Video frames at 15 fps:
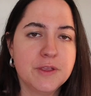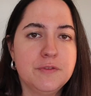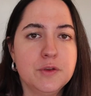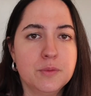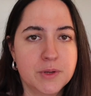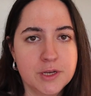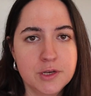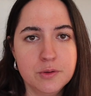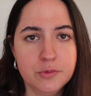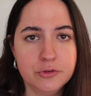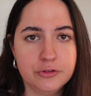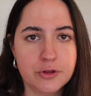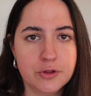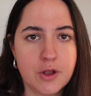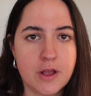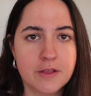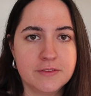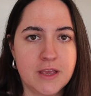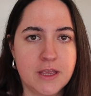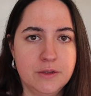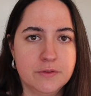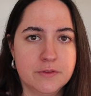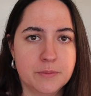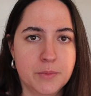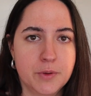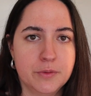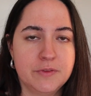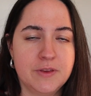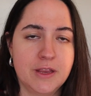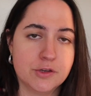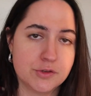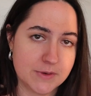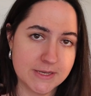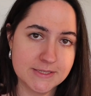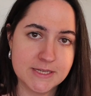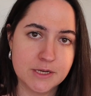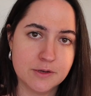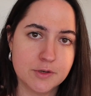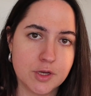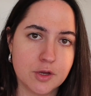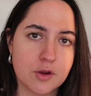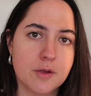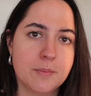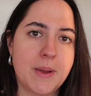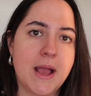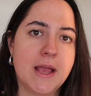If you want to know which low cost I use the most and trust here in Europe,